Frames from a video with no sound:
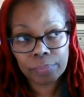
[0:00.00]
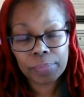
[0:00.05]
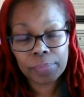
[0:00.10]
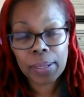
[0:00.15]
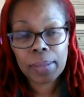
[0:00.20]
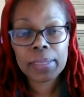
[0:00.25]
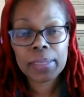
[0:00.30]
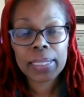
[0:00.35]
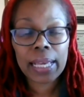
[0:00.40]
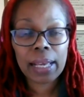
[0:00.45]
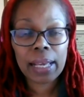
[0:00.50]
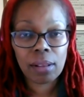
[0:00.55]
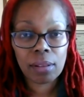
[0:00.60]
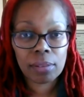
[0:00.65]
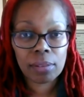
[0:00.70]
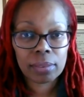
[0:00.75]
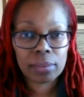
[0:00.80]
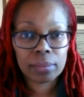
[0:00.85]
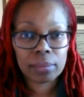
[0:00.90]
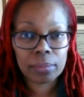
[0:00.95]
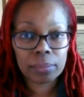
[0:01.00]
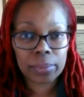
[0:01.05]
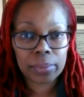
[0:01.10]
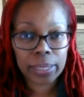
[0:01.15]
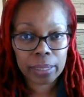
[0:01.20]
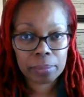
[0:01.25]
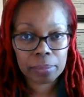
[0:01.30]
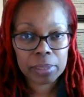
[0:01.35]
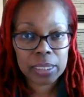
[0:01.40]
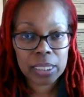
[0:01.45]
public health
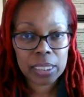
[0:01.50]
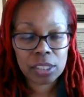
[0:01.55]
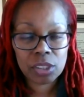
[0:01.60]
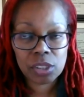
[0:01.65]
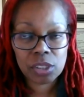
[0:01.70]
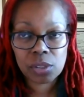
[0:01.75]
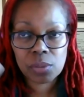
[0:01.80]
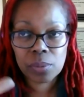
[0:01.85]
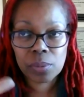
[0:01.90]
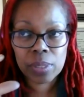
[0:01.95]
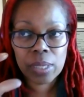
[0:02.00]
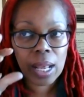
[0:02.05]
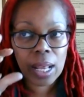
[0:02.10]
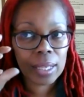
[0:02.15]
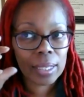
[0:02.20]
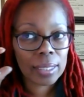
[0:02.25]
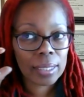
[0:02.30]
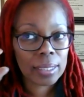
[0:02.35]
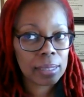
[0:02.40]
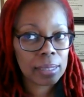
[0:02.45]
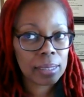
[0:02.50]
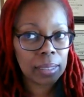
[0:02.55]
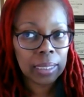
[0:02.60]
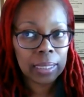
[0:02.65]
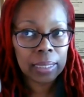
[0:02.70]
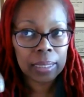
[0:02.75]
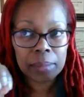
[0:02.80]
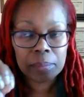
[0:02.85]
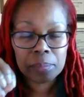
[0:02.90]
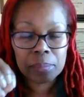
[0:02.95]
recommendations. We're not going to
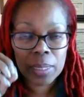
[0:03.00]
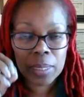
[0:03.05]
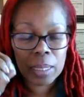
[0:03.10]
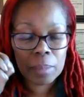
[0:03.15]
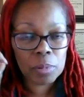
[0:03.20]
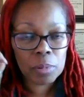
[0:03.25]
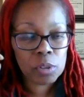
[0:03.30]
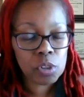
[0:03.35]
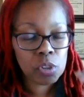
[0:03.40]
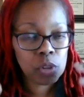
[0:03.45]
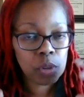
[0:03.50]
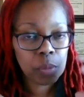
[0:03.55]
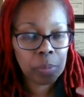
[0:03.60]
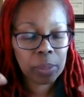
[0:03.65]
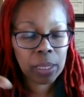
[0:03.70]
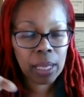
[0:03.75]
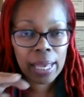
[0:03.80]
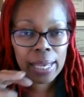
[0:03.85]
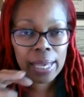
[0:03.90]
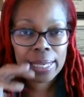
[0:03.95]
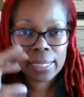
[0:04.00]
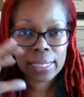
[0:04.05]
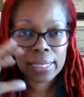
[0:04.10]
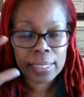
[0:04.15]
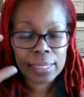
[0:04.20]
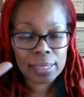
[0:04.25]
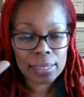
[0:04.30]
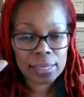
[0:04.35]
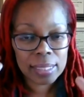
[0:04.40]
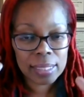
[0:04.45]
be able to apply
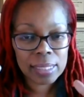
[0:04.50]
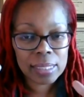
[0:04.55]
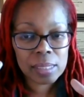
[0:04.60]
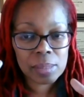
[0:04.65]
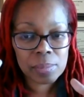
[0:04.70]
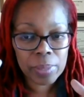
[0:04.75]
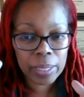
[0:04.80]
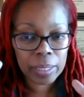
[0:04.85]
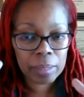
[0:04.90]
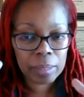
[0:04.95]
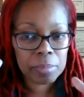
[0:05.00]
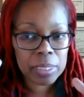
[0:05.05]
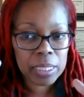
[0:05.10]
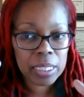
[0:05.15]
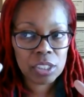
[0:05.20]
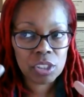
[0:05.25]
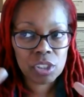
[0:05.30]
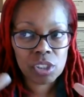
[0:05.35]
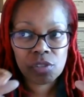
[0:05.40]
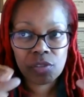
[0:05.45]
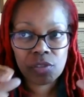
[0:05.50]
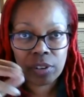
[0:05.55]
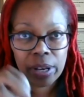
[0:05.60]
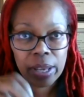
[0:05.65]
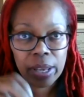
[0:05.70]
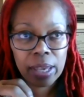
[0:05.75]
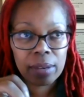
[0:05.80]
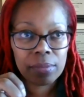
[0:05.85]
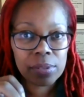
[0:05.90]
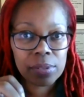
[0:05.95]
these recommendations for
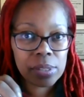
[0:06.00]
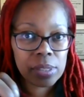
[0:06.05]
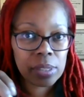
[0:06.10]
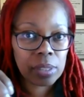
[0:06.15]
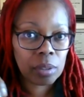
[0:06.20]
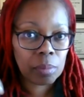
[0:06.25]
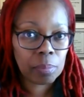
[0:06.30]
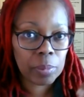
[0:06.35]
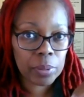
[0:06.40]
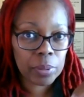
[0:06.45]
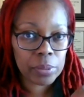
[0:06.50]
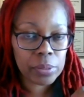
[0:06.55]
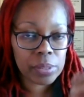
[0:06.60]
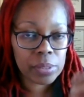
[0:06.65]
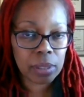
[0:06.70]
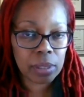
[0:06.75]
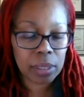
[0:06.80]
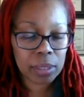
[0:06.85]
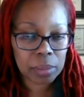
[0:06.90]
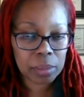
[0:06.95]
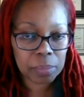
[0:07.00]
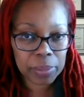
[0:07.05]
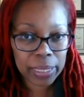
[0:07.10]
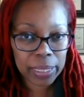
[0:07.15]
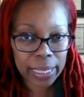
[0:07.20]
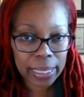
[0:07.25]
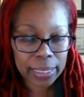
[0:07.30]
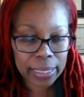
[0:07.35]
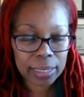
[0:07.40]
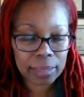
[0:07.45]
every single person on the
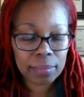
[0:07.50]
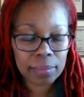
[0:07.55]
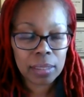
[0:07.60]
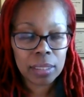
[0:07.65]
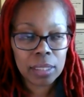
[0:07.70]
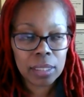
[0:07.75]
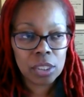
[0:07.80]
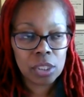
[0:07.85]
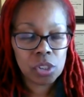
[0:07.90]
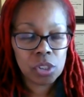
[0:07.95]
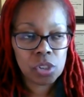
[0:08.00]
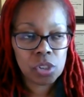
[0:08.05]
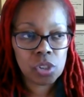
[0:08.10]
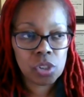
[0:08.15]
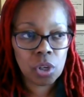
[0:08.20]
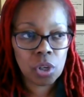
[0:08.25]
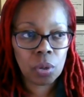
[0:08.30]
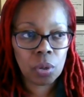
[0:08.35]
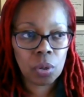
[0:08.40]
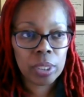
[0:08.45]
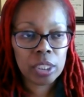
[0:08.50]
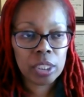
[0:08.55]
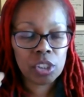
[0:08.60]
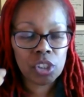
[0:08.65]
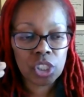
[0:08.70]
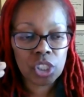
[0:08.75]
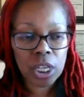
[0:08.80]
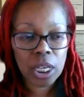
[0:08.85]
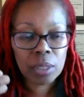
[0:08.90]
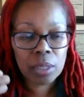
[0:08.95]
planet. So
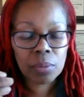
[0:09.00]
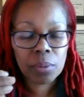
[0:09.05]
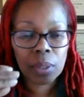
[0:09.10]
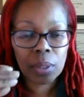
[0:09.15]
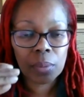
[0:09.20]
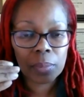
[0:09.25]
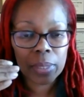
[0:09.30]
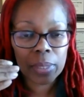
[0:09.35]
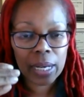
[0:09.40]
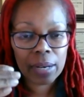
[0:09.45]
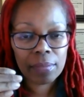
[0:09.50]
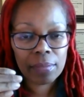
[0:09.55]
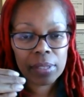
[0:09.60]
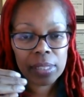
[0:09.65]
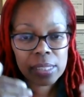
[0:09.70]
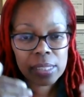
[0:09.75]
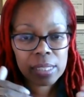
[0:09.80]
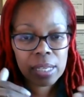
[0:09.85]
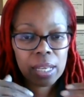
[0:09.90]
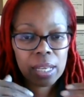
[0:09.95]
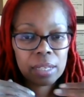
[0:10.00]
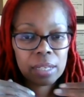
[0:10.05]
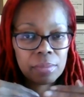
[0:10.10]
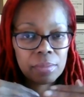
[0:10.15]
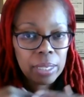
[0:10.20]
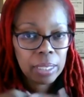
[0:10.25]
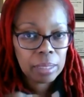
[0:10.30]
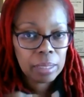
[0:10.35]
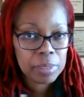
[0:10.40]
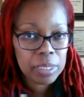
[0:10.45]
in general, whenever these kind of
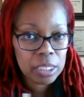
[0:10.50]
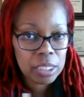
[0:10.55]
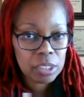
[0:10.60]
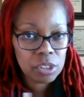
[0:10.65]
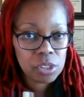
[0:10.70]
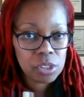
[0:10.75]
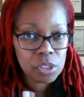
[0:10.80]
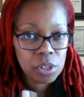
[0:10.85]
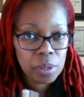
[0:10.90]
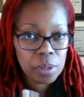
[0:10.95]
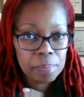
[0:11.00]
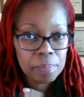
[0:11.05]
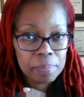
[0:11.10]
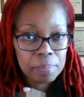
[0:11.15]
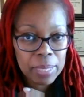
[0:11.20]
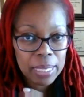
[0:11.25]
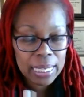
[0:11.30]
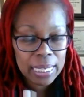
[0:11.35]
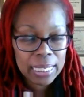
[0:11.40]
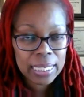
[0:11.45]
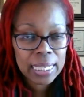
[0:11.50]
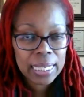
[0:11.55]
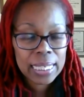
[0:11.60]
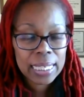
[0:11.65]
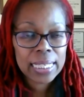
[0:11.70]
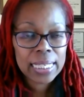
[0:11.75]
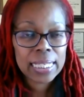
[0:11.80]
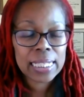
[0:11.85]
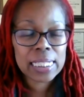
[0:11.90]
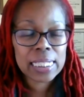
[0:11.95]
recommendations are made,
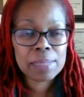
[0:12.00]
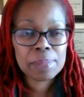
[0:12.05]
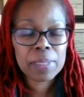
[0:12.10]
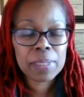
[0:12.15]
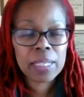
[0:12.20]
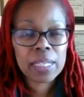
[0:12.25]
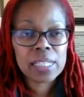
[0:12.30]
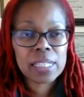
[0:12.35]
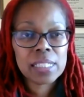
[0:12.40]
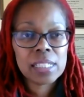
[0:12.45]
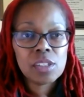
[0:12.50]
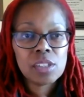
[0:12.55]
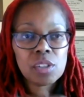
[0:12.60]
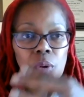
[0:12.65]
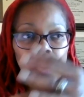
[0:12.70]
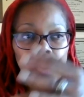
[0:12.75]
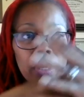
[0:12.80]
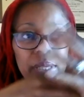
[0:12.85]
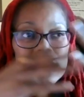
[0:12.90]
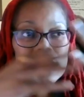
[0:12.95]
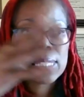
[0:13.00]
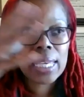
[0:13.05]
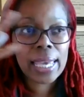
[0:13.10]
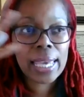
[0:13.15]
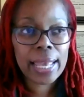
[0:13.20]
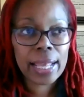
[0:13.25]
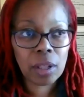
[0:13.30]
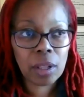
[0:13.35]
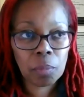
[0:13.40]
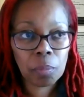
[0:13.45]
it's because it's going to
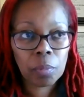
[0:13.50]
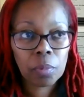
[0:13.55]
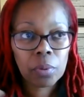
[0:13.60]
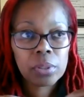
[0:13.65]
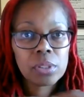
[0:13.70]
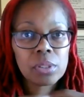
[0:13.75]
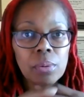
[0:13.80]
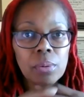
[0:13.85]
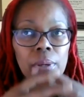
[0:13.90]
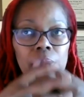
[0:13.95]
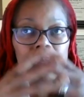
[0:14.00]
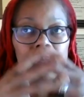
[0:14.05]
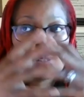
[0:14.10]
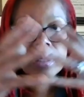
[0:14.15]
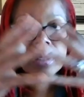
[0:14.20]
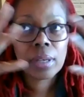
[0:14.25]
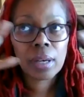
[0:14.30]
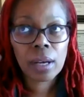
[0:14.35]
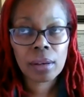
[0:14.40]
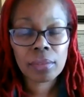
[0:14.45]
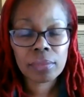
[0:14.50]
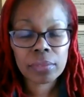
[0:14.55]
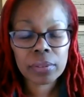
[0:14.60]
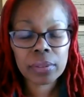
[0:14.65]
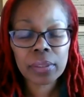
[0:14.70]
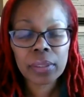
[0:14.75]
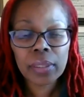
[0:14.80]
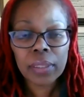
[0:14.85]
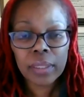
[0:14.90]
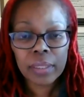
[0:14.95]
help or it's going to
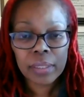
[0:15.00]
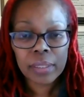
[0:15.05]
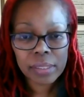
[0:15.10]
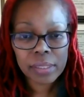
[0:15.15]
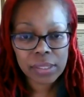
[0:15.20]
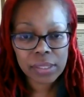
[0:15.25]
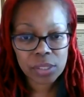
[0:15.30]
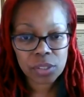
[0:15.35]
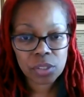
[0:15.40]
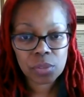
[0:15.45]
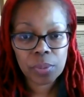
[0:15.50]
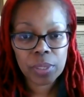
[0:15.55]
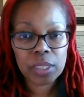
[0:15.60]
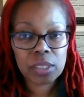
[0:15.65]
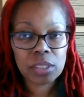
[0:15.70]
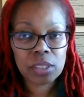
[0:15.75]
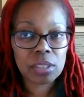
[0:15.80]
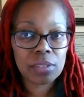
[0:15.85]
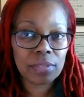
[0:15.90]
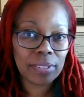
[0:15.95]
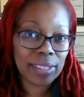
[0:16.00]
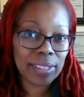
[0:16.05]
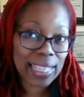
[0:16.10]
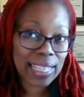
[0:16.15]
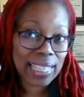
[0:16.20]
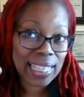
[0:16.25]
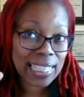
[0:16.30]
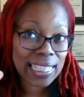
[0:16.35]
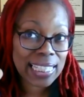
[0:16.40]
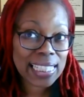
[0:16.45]
cover the situation for
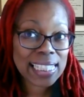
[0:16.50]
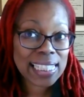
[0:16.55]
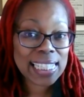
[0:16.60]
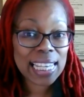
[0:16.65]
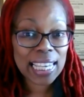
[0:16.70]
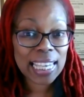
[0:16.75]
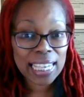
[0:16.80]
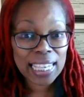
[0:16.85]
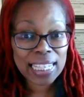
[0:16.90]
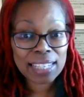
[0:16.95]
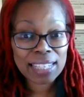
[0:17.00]
80 to